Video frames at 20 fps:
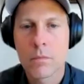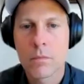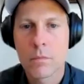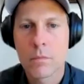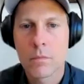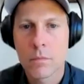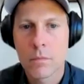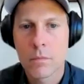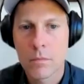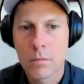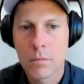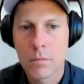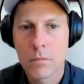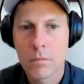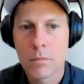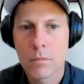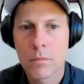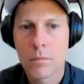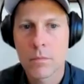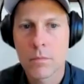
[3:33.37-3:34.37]

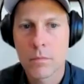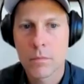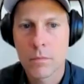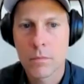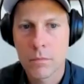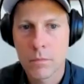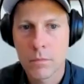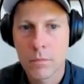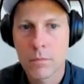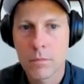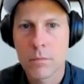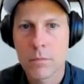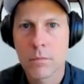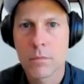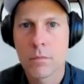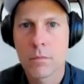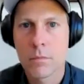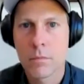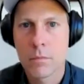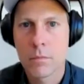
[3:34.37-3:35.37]

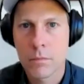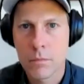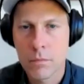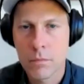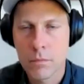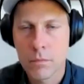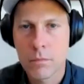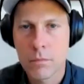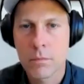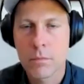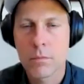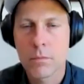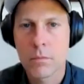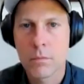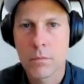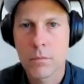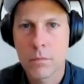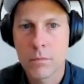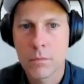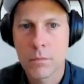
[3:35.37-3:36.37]

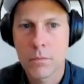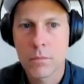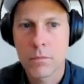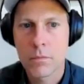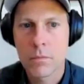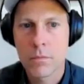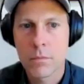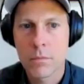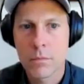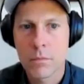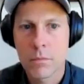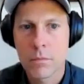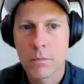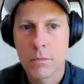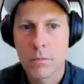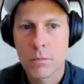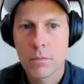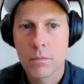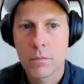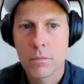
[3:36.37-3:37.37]

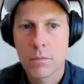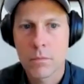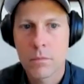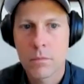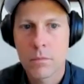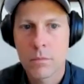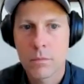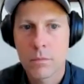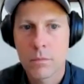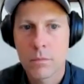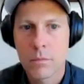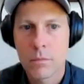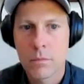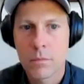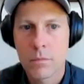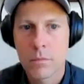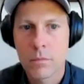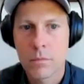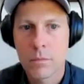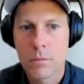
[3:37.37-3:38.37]

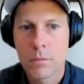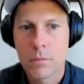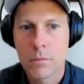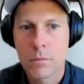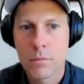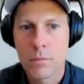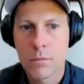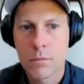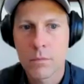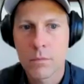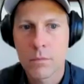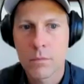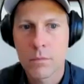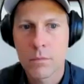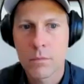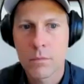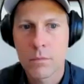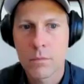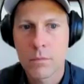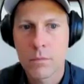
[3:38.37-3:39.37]

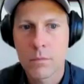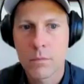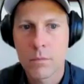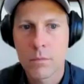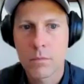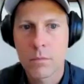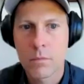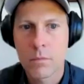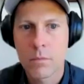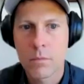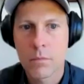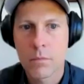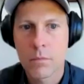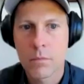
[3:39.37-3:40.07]
(not speaking)